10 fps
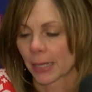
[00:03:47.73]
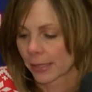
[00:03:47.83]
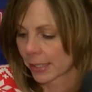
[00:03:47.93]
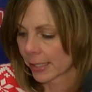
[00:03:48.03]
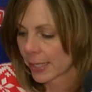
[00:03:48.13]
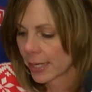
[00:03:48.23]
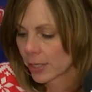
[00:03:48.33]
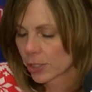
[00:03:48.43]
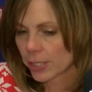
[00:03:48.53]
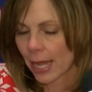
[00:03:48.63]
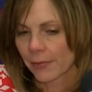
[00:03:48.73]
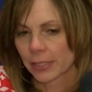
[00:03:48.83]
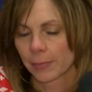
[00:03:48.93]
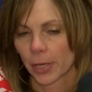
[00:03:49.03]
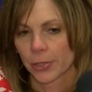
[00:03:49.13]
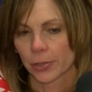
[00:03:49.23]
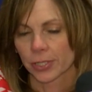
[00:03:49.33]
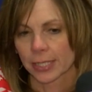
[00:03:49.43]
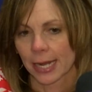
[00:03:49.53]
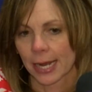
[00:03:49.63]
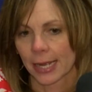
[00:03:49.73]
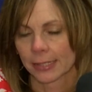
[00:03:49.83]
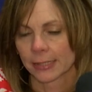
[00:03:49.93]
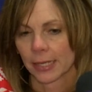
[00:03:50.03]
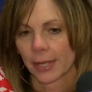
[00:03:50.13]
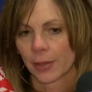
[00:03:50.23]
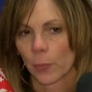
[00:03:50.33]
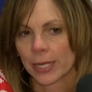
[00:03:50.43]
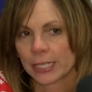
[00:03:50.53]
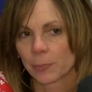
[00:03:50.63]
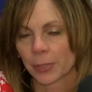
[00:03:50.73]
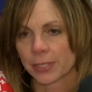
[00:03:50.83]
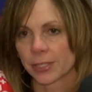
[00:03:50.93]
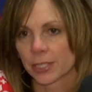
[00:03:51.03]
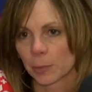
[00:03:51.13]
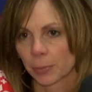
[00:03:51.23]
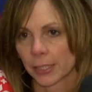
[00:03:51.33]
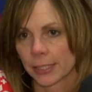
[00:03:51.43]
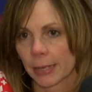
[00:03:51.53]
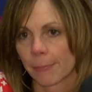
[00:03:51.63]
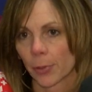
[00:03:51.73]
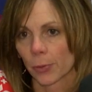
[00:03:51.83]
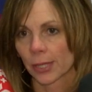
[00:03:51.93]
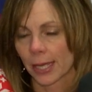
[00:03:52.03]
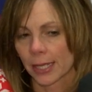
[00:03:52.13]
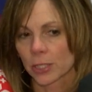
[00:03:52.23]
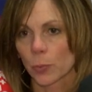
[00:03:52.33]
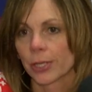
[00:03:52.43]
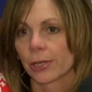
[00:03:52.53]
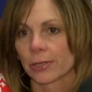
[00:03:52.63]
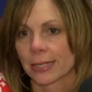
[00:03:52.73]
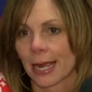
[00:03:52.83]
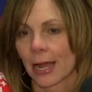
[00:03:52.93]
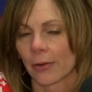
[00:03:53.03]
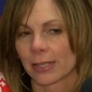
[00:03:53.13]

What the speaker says: And I think just having them understand that we need to play disciplined at both ends when you're down.